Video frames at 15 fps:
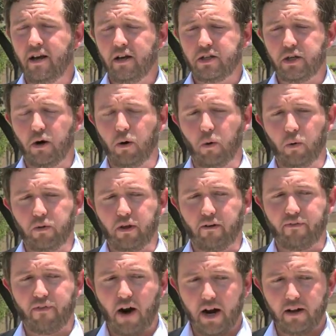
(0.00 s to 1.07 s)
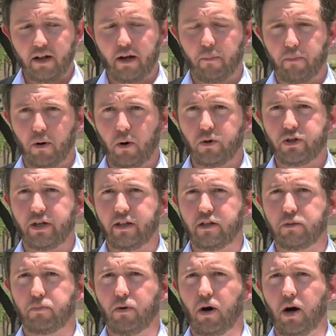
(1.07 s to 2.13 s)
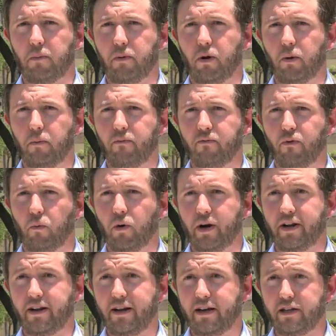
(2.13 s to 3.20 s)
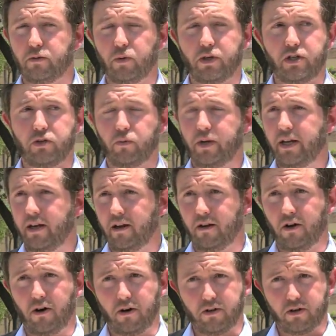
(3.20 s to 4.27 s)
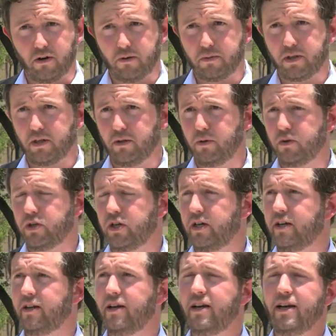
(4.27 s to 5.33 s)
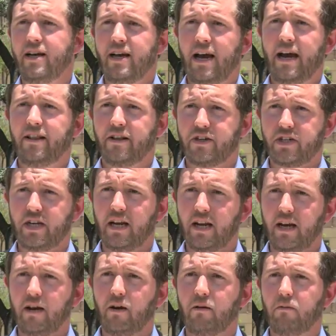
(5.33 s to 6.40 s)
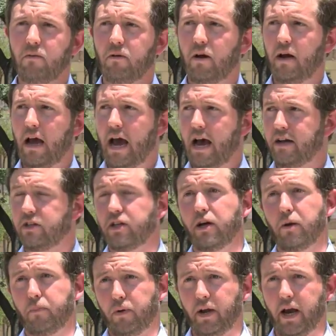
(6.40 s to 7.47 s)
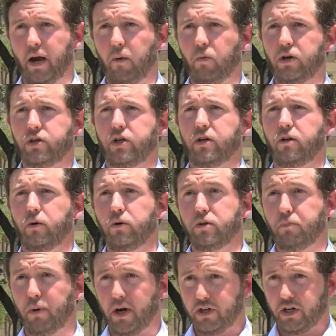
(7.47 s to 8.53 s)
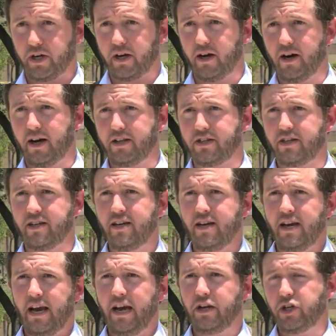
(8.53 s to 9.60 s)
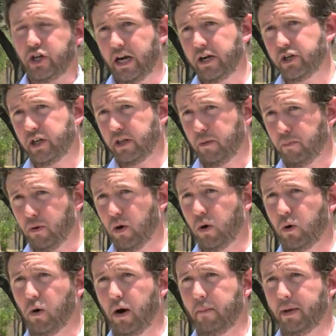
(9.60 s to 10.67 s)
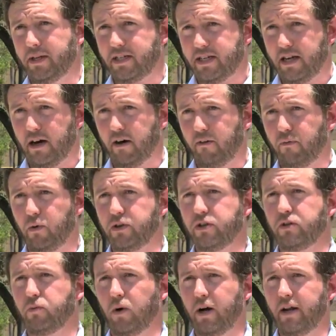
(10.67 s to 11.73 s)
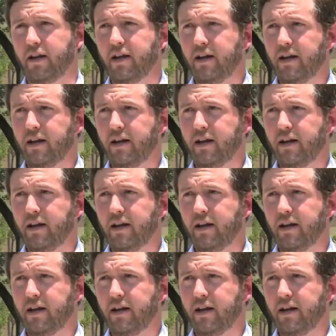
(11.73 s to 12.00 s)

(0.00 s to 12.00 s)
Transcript: So they're finally approaching this problem for what it is, which is we need a long term solution. And the Senate has their plan, which includes budget cuts and changing the program itself, which is what